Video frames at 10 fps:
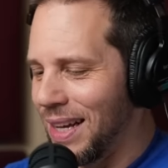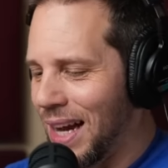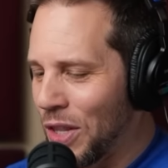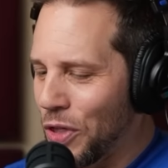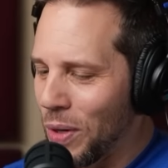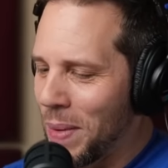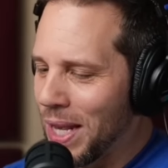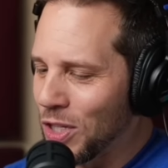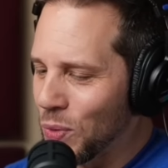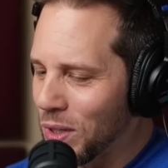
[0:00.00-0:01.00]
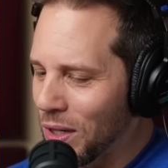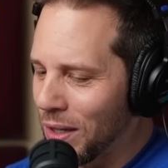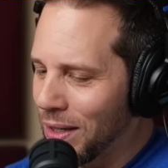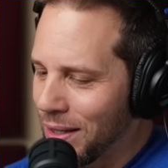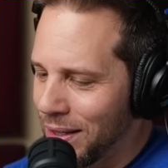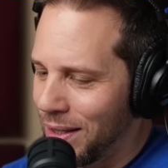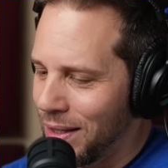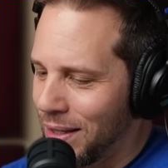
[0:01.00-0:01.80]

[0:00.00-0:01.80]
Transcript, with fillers: Gunther made his return